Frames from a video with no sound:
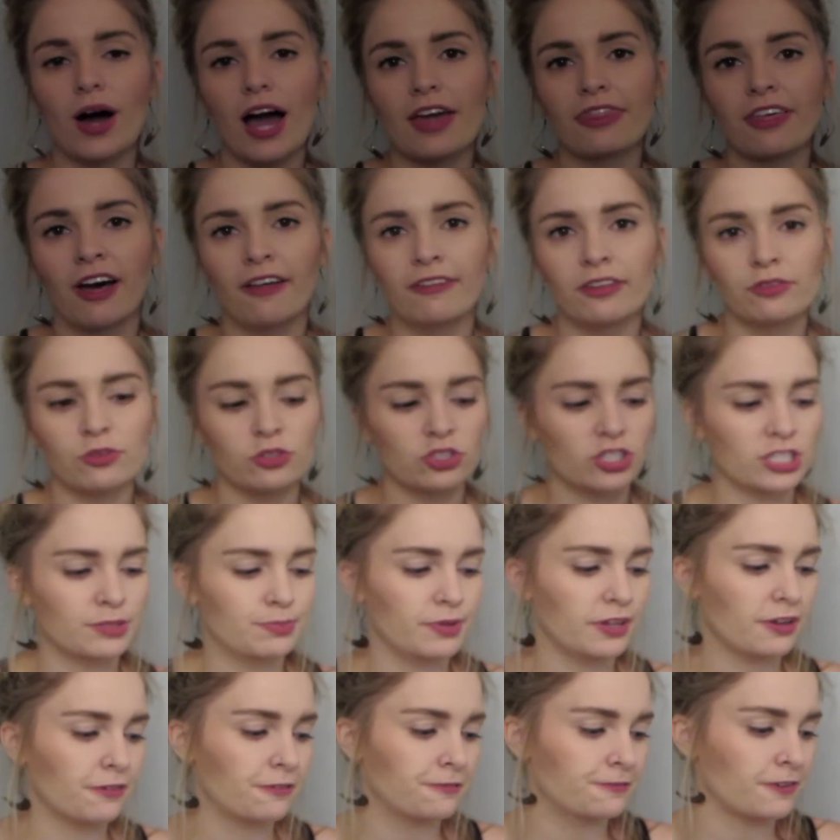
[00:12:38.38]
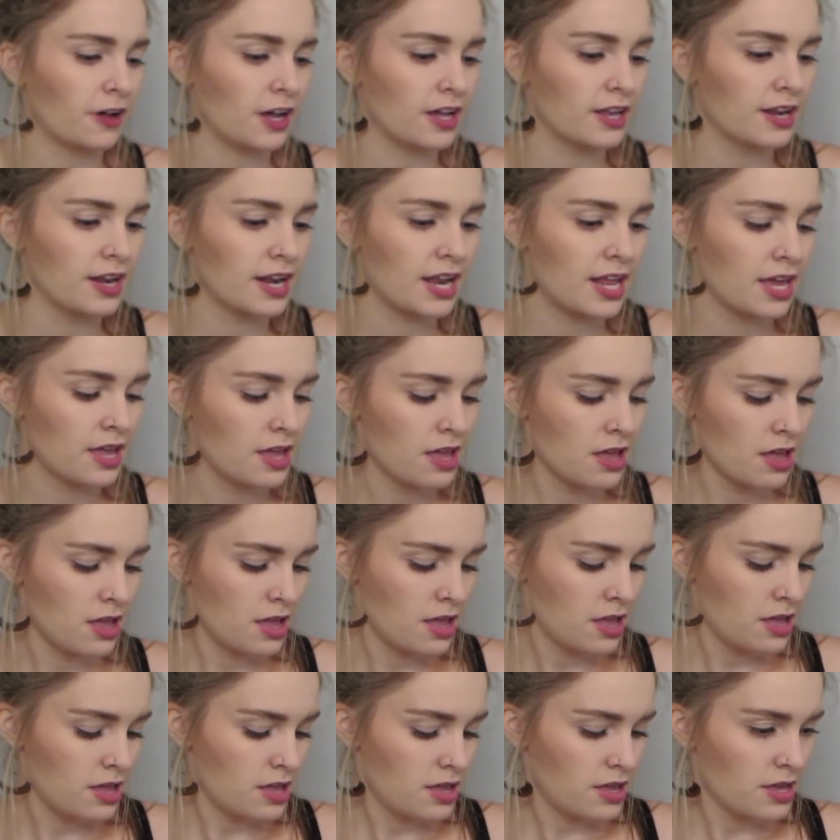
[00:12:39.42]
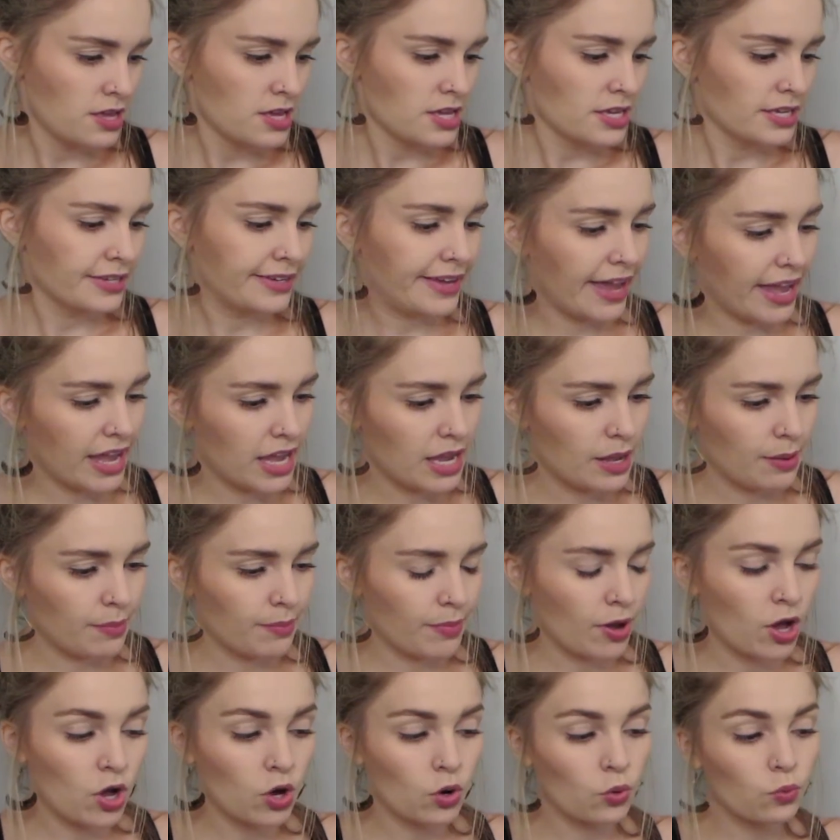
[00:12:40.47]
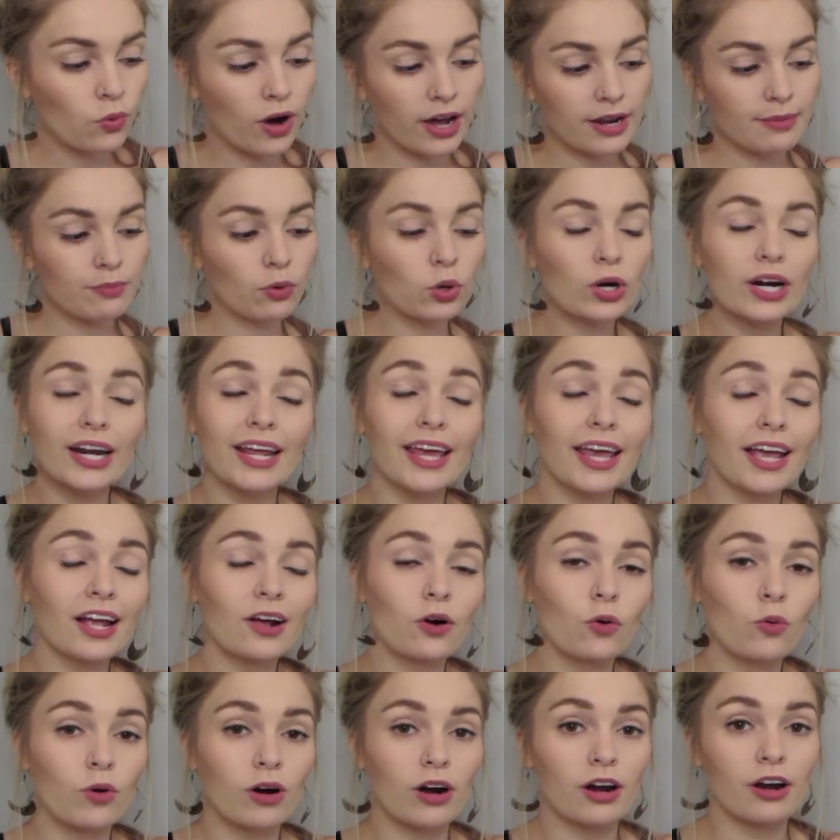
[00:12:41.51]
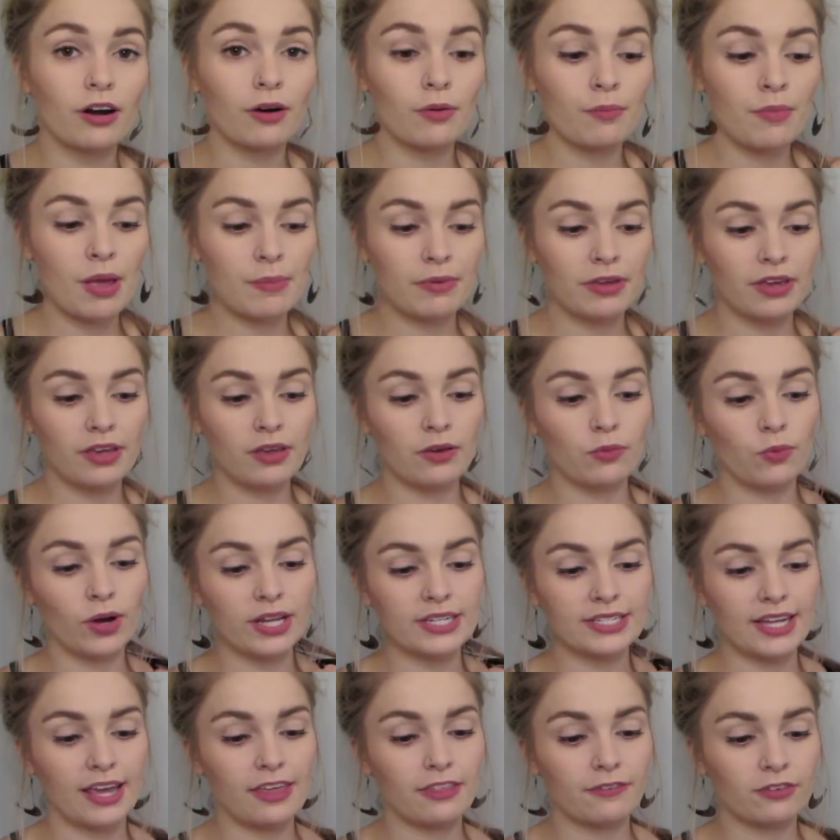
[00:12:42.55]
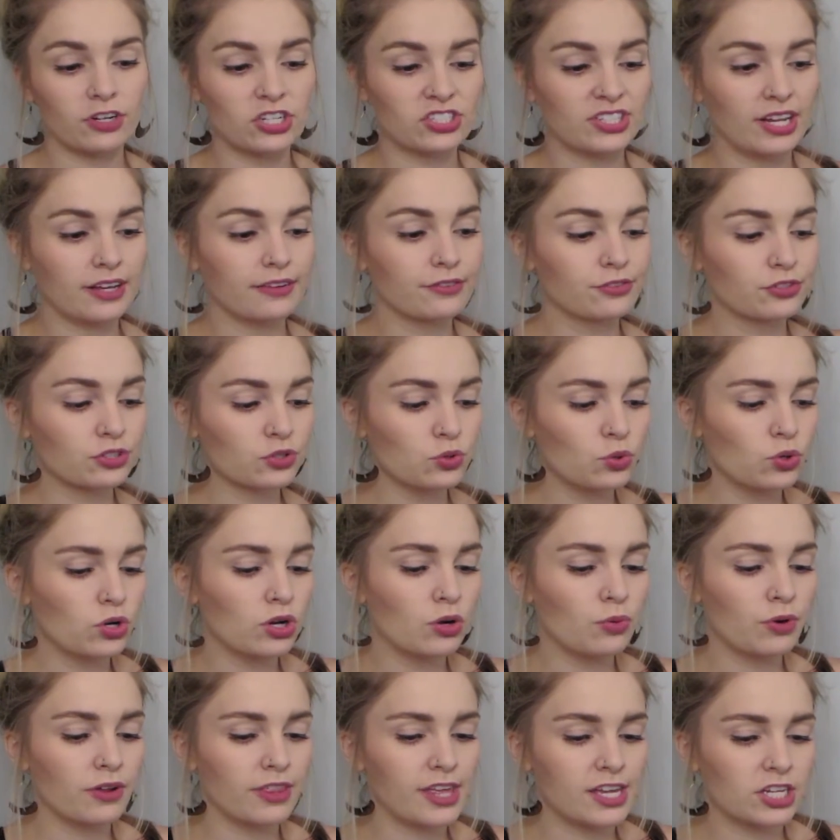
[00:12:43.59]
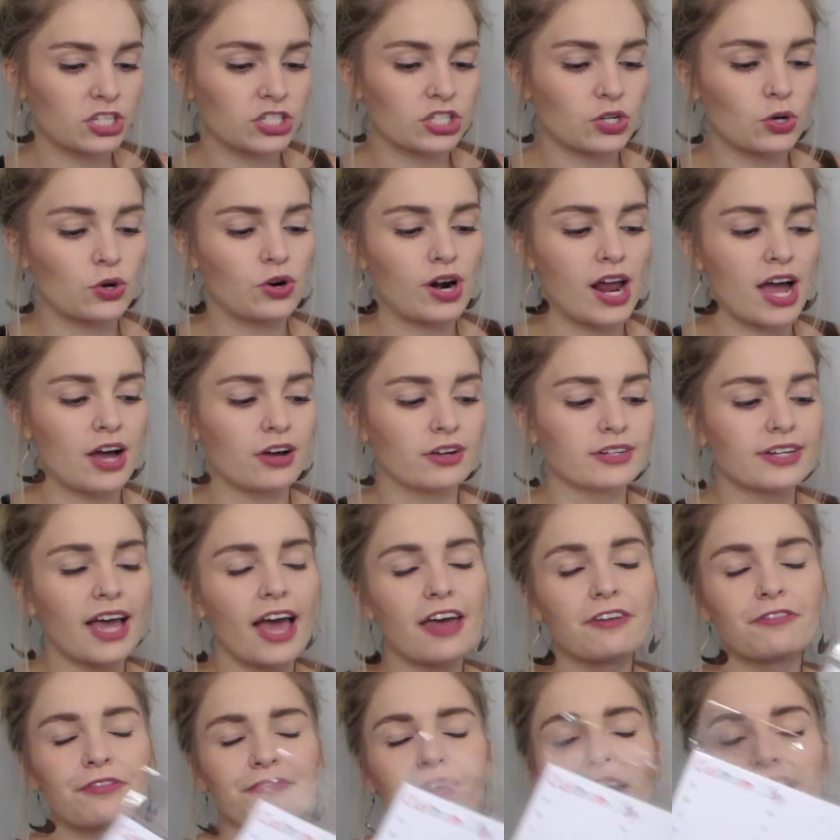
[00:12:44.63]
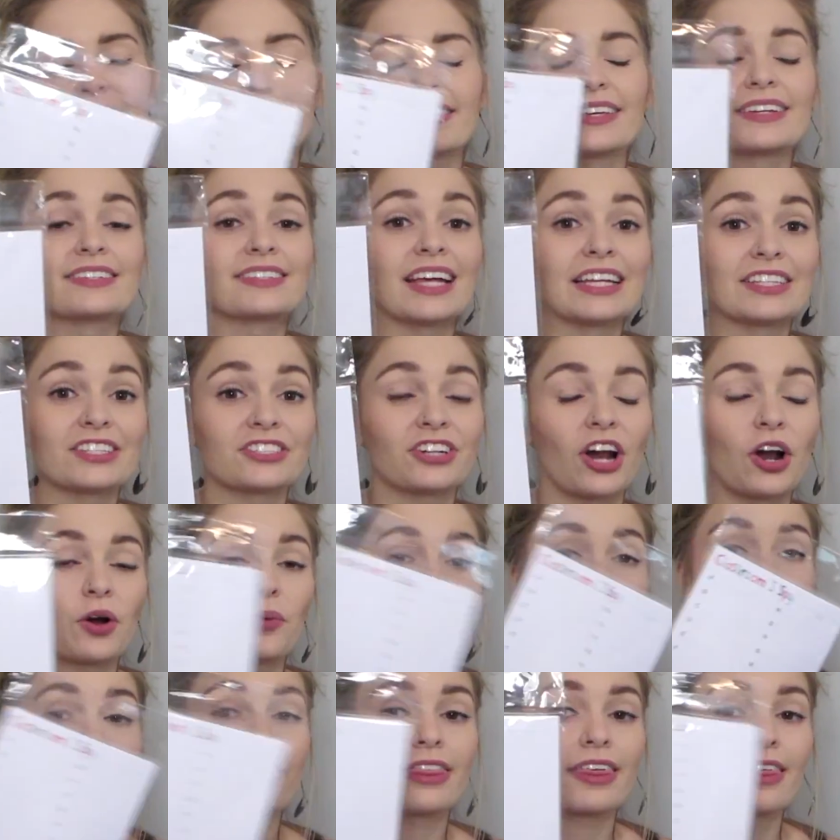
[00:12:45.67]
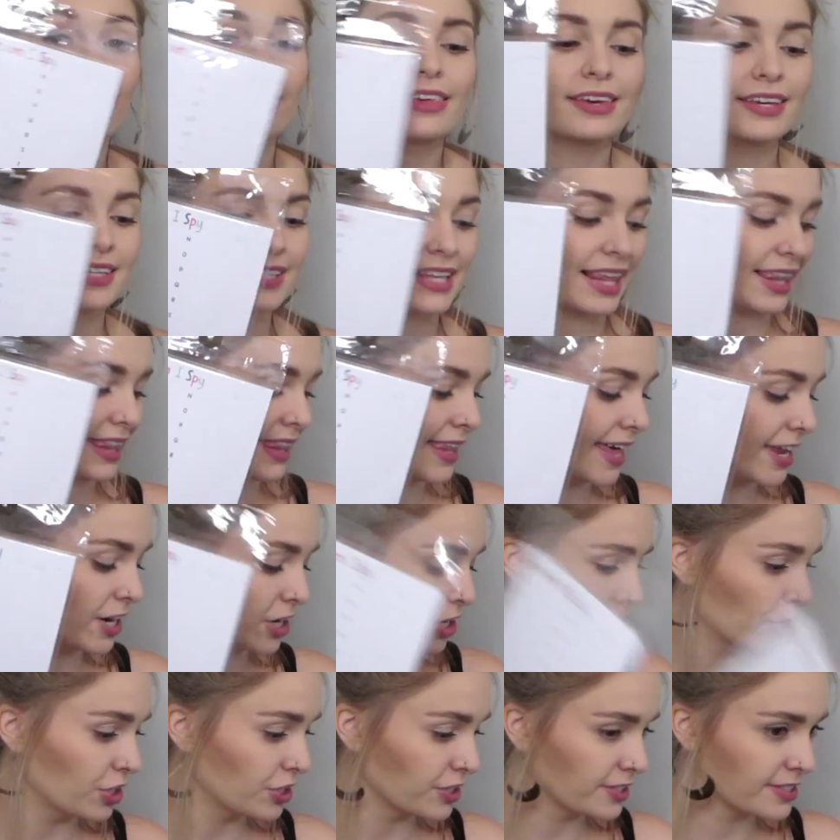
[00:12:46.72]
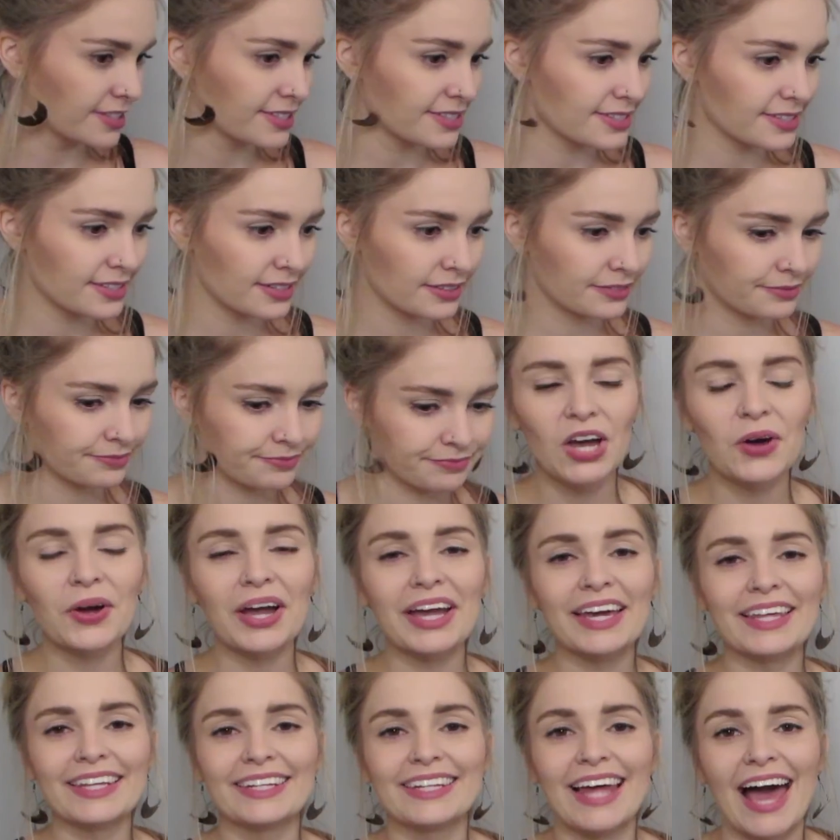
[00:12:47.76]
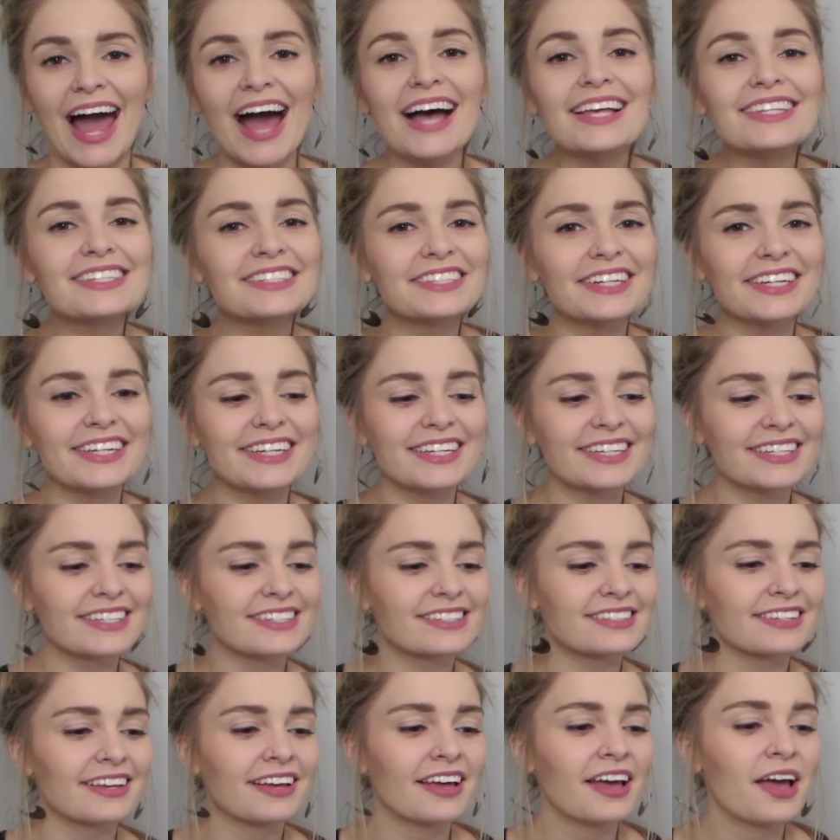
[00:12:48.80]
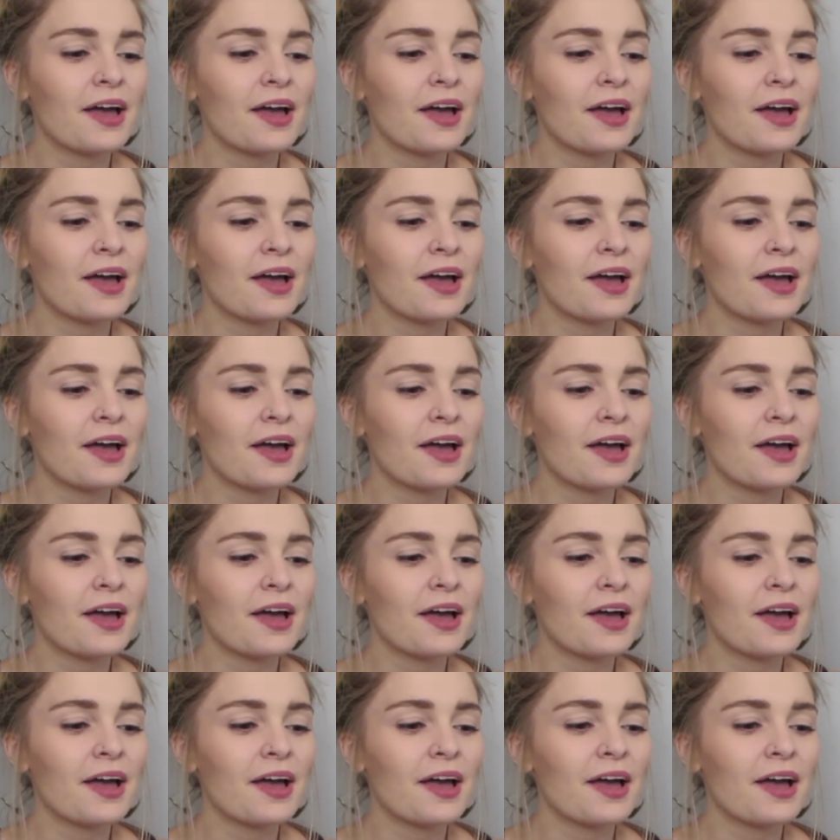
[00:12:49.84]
I thought this would just be a fun game one morning or maybe one day, the first day of school, where they just go around and find things that start with these letters. Okay, last is